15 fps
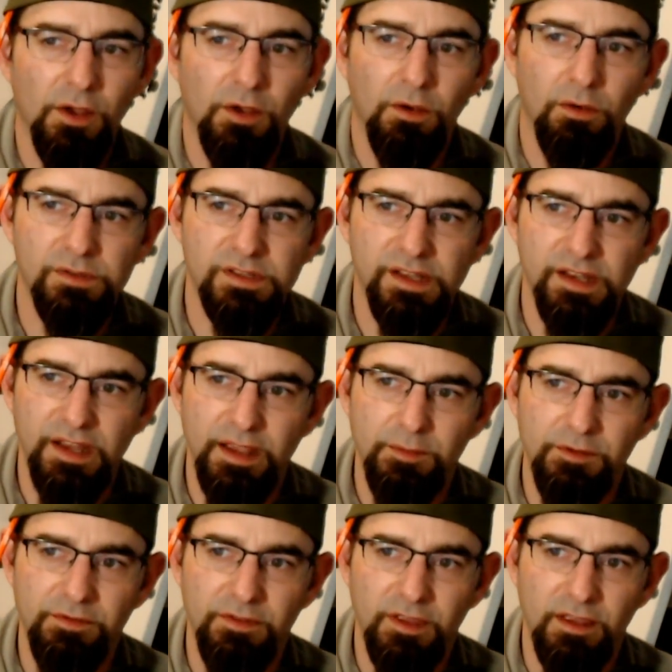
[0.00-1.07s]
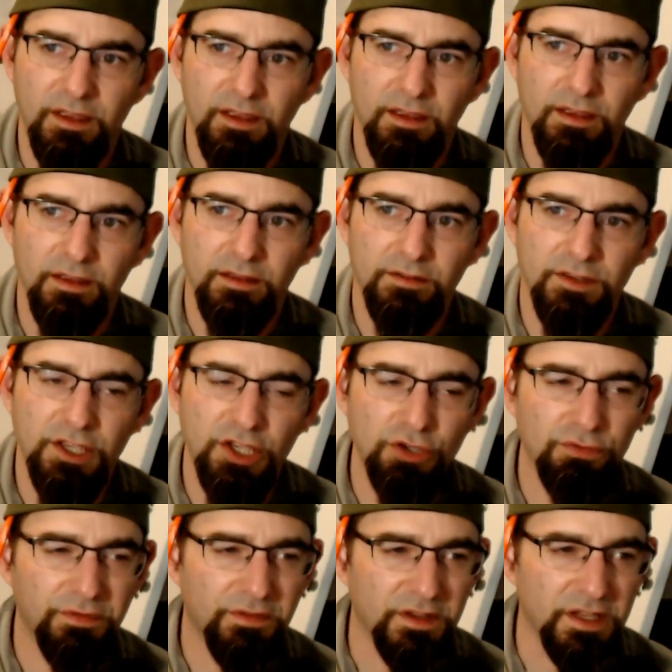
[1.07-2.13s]
What was the name of the
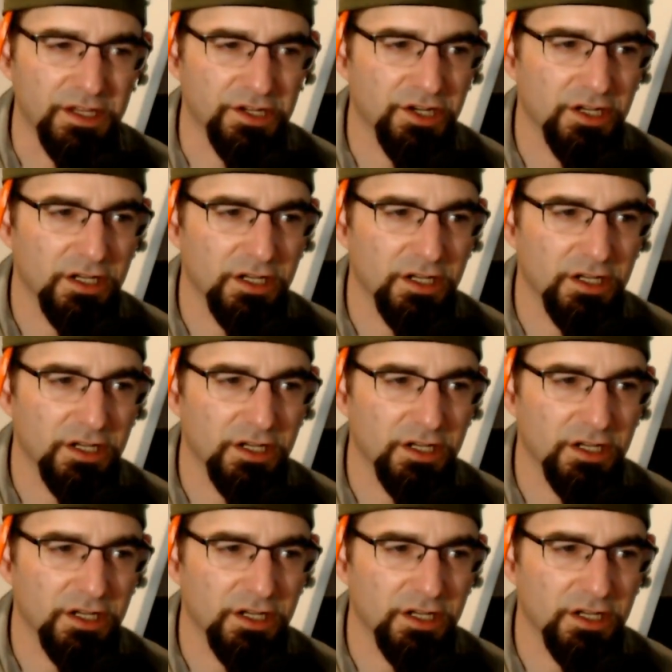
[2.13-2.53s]
cute fish?